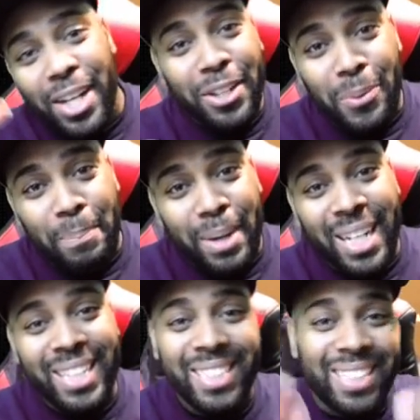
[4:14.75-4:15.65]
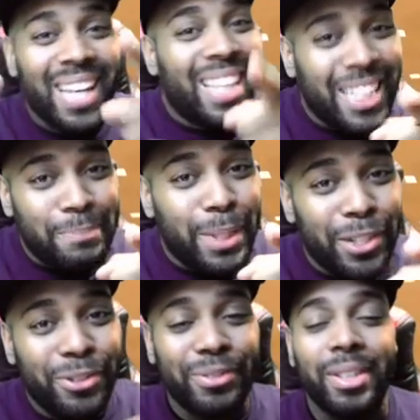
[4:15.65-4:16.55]
We're buddies. Let's
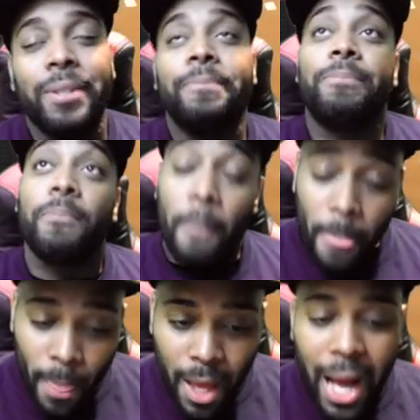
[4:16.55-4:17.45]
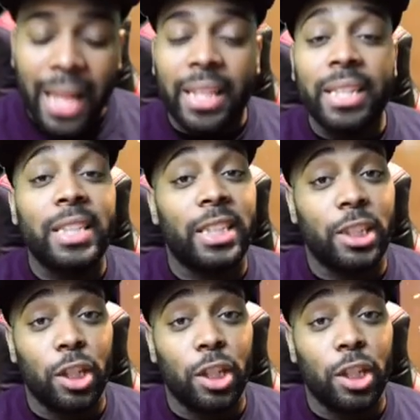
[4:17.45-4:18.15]
build. I think this is